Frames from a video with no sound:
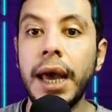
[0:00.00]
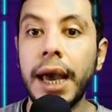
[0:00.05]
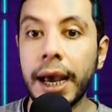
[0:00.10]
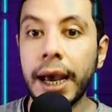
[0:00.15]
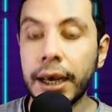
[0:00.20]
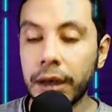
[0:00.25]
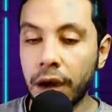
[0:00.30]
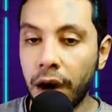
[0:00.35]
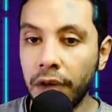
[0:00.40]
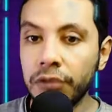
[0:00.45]

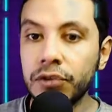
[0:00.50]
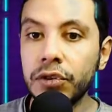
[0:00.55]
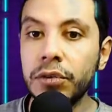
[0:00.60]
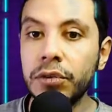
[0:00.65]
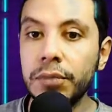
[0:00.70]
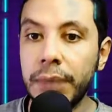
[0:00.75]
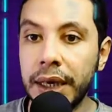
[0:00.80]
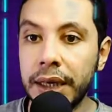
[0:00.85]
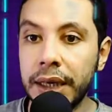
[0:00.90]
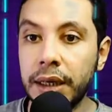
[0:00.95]
and after
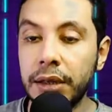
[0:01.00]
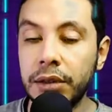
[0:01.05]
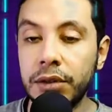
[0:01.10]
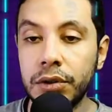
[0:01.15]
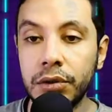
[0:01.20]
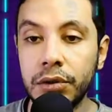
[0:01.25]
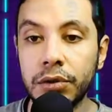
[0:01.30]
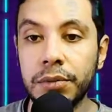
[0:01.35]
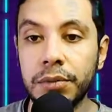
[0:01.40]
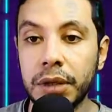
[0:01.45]
making
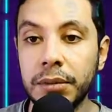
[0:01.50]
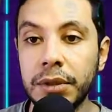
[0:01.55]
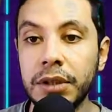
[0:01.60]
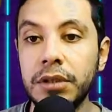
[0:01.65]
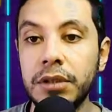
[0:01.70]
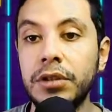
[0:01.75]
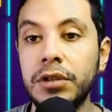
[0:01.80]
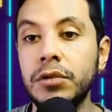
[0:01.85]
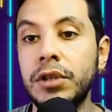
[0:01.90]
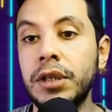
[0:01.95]
your
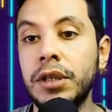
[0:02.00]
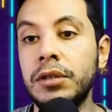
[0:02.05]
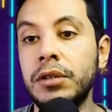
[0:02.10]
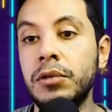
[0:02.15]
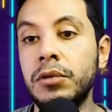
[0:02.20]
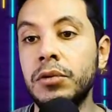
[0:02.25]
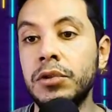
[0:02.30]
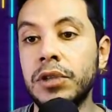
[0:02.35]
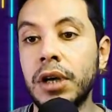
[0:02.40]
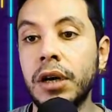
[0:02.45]
payment you get
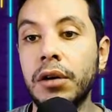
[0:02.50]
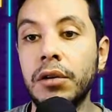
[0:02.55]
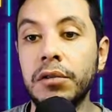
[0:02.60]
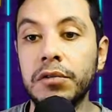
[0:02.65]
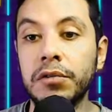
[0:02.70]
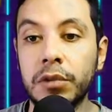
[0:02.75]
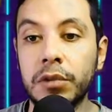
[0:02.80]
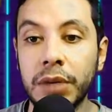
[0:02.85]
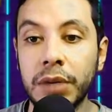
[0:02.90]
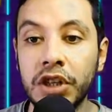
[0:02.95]
to the
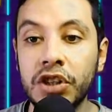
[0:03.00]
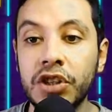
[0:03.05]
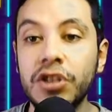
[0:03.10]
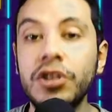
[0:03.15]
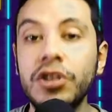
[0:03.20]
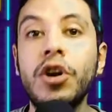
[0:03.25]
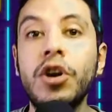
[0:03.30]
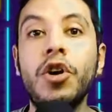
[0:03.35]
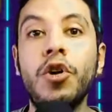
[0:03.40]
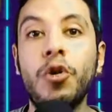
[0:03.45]
confirmation
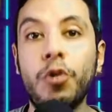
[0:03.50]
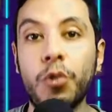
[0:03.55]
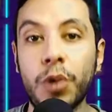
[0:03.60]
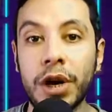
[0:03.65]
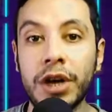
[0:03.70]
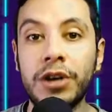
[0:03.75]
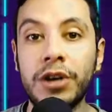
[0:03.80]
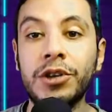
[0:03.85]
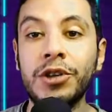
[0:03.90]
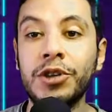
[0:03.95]

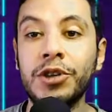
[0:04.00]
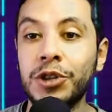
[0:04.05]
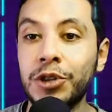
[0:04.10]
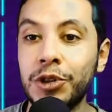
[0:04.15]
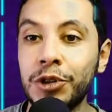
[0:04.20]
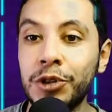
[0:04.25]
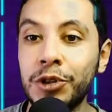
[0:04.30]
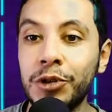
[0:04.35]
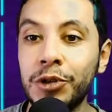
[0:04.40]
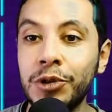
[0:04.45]
where
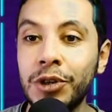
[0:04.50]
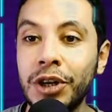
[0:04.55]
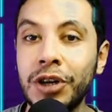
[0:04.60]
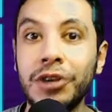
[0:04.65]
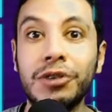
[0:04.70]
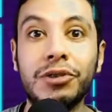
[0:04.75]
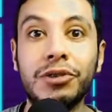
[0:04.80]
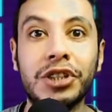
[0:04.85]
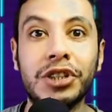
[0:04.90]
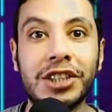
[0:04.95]
you
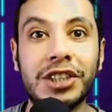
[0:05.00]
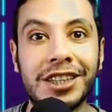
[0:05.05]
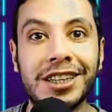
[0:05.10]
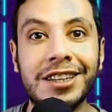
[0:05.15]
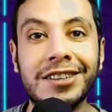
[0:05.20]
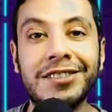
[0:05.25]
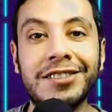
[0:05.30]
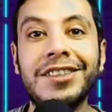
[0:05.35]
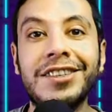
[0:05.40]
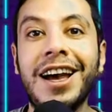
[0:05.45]

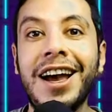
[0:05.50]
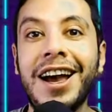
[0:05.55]
receive